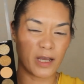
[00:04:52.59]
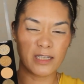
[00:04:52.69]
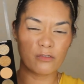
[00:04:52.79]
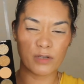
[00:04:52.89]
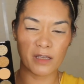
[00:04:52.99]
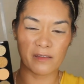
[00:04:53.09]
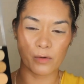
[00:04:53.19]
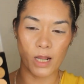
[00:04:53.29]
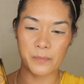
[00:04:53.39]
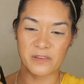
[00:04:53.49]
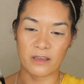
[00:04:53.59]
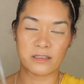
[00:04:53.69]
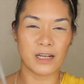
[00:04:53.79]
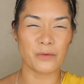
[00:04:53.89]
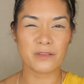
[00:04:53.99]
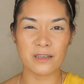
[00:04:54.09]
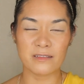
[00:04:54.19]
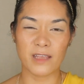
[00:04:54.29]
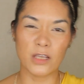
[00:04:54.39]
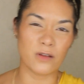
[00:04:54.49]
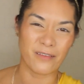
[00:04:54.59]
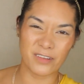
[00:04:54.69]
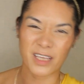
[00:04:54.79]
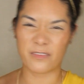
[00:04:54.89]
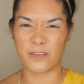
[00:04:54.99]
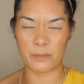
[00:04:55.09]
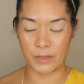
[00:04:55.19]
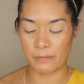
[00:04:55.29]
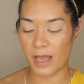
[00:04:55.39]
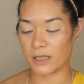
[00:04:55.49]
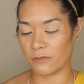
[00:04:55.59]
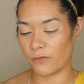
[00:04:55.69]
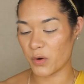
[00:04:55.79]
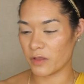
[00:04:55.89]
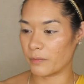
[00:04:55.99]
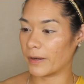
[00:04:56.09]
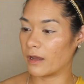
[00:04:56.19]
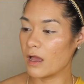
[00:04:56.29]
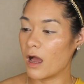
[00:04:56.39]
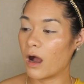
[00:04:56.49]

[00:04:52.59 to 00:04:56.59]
I didn't realize they were upside down. I was going to say you'd have to like flip it back and forth, but